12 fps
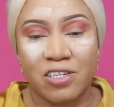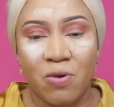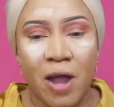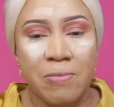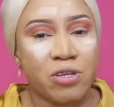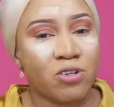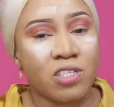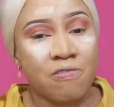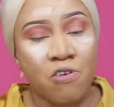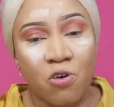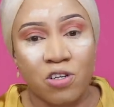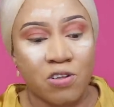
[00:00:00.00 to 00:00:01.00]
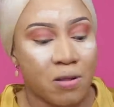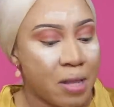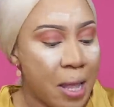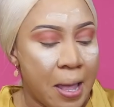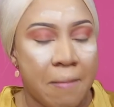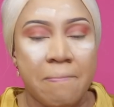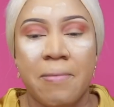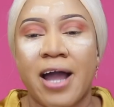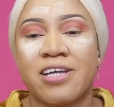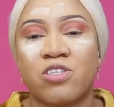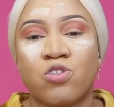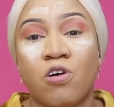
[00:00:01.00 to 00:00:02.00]
You know what I mean? Just focus on
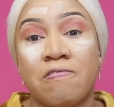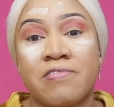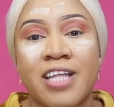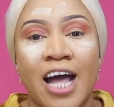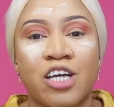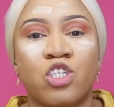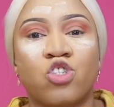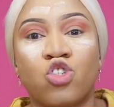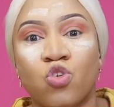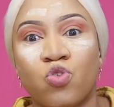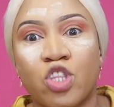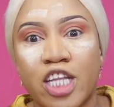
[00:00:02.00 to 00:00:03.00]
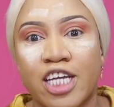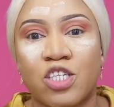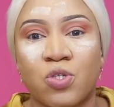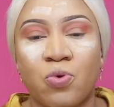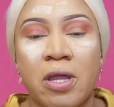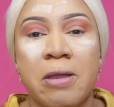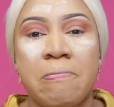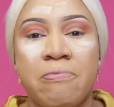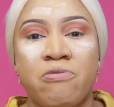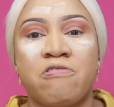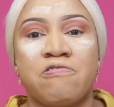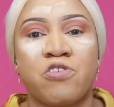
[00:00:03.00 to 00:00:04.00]
buying stuff that you need to
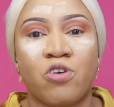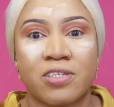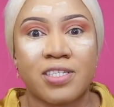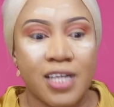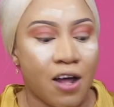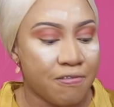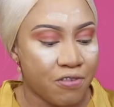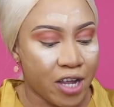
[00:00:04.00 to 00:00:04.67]
improve yourself,